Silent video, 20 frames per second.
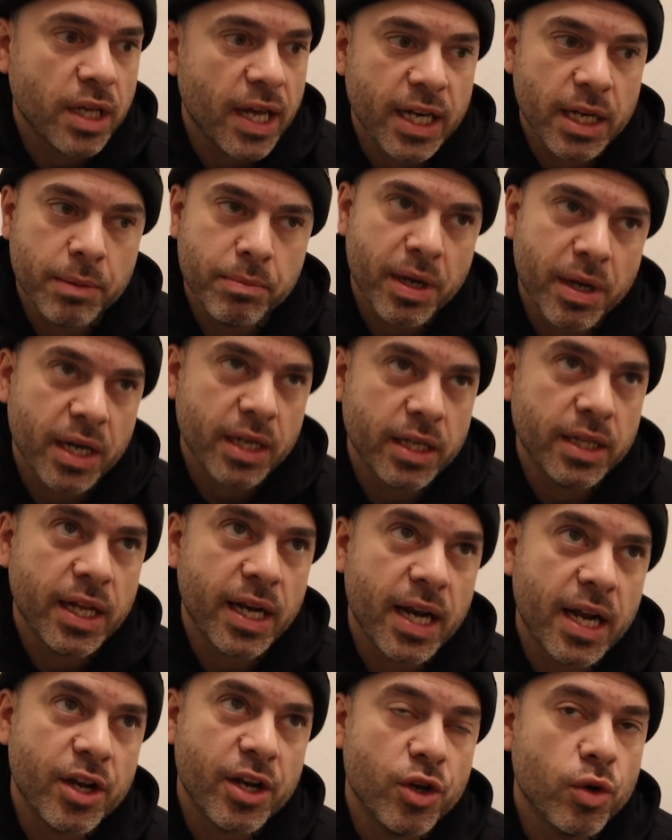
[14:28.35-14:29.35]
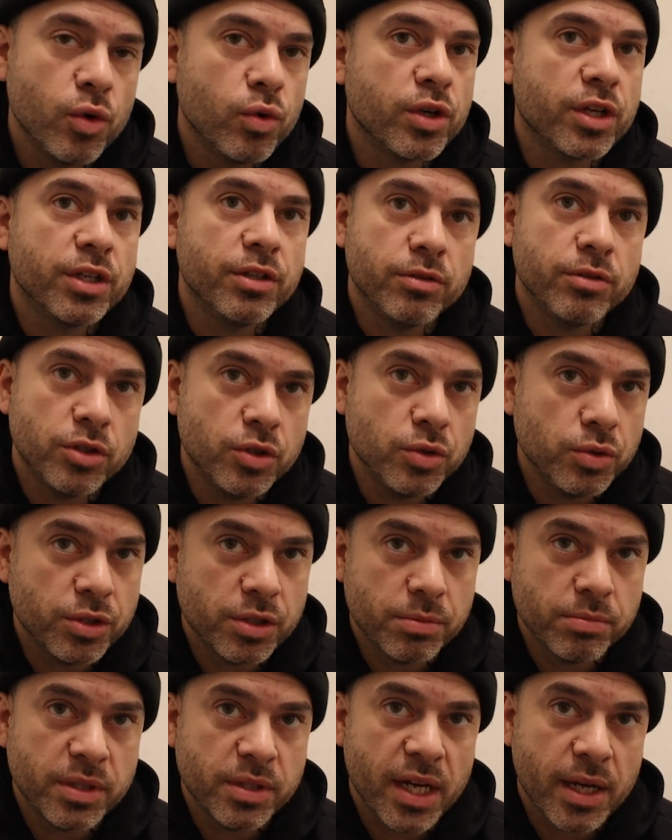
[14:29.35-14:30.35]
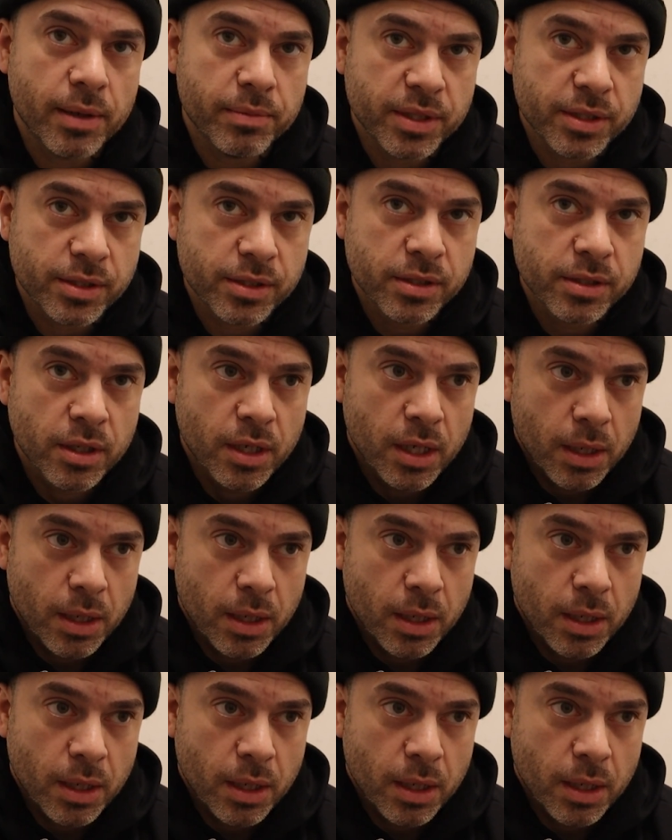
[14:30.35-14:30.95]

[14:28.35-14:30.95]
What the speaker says: anybody that I know can do some damage.